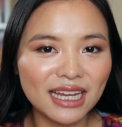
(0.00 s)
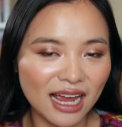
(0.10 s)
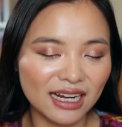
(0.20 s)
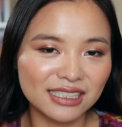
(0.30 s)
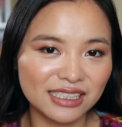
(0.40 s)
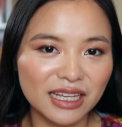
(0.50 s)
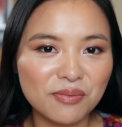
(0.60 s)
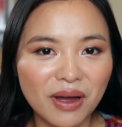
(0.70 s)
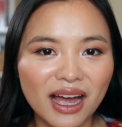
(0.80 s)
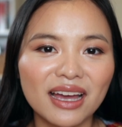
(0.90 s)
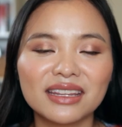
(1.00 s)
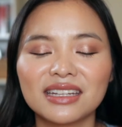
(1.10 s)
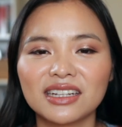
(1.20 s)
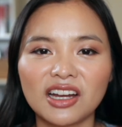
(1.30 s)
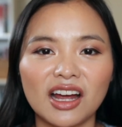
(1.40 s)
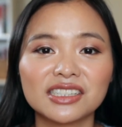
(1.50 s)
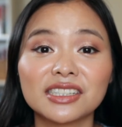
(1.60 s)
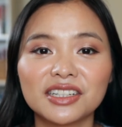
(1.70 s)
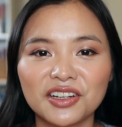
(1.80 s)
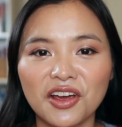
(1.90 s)
to actually buy the
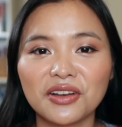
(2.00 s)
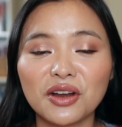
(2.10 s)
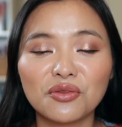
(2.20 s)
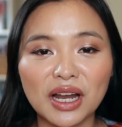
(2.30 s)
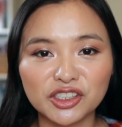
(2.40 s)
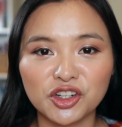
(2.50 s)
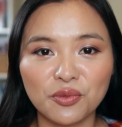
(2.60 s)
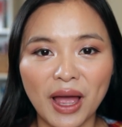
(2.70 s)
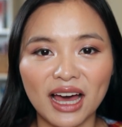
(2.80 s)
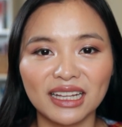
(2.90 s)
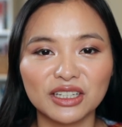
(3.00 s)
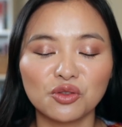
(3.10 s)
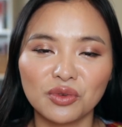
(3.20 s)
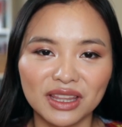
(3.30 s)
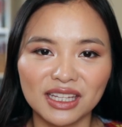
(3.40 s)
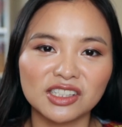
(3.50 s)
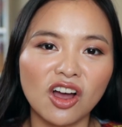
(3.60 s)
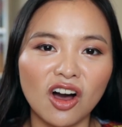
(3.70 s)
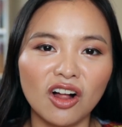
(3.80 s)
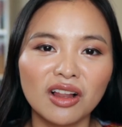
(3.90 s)
Natasha Denona Retro palette with this
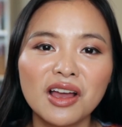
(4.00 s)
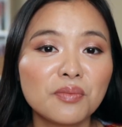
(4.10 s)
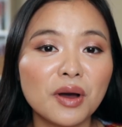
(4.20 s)
haul,